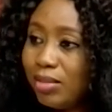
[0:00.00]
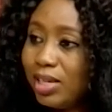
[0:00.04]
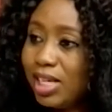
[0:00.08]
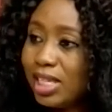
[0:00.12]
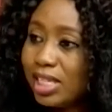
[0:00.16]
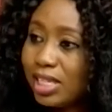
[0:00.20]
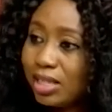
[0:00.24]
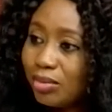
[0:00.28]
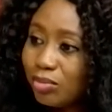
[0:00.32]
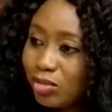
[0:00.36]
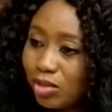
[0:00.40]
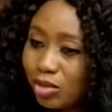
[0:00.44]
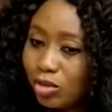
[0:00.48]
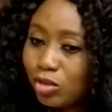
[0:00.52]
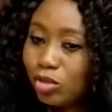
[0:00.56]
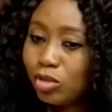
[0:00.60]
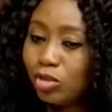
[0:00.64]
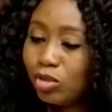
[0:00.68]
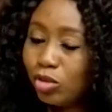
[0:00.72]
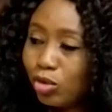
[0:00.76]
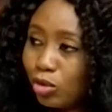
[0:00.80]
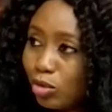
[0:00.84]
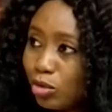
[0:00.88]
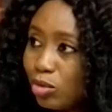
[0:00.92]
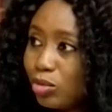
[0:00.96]
let them
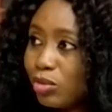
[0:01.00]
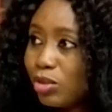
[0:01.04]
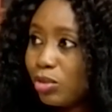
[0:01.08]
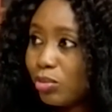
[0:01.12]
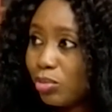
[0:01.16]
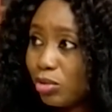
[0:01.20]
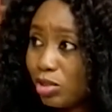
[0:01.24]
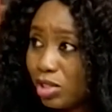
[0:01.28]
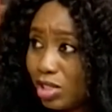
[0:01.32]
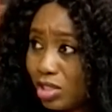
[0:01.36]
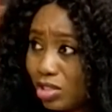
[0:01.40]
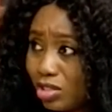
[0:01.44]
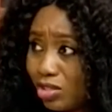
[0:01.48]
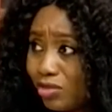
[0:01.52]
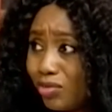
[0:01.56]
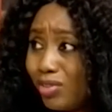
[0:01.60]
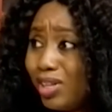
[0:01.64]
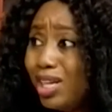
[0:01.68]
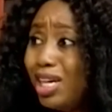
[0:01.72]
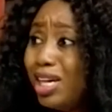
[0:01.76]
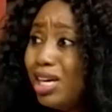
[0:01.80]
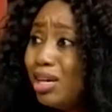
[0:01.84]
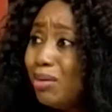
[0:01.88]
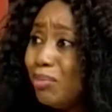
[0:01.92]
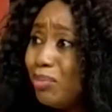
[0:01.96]
go through the process of
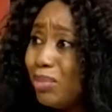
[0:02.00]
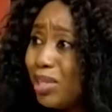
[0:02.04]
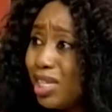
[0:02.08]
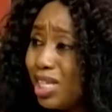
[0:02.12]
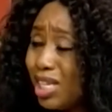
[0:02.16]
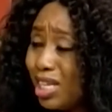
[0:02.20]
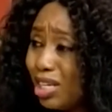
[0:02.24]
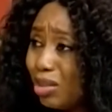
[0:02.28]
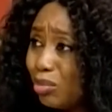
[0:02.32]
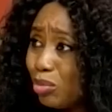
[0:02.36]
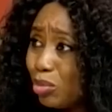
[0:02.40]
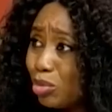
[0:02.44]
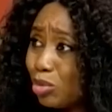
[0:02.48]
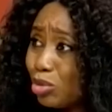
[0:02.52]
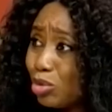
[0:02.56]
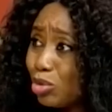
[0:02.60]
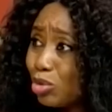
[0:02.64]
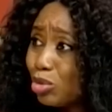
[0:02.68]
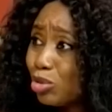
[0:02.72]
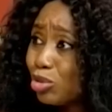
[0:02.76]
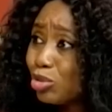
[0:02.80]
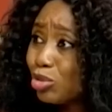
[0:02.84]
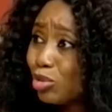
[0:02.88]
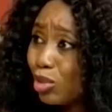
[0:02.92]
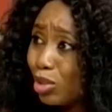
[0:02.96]
being able to
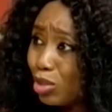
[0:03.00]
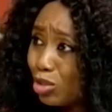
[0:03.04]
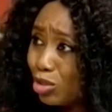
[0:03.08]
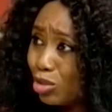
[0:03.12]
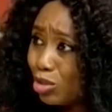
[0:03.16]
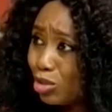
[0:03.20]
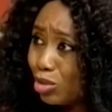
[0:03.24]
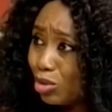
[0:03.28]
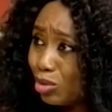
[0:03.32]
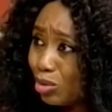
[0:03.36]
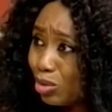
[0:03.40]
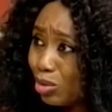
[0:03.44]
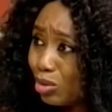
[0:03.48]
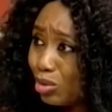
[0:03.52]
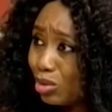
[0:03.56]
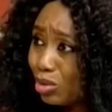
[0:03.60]
trust you,